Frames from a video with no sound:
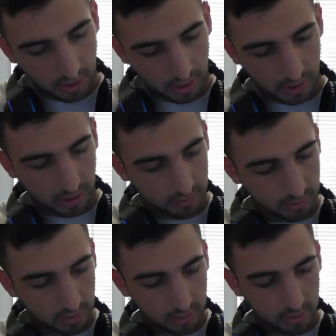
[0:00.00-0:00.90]
Uh,
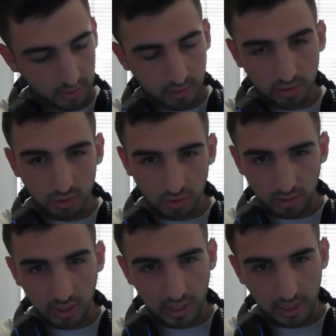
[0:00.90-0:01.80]
the
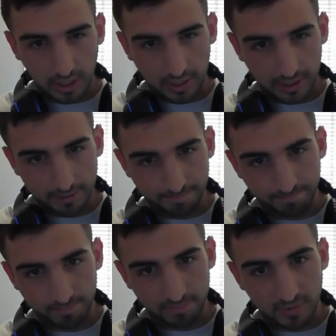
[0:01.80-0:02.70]
the um,
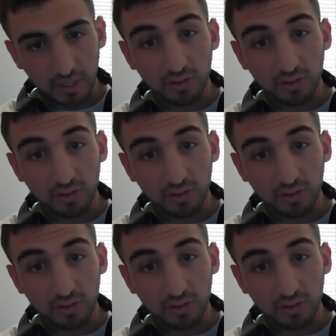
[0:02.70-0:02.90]
dust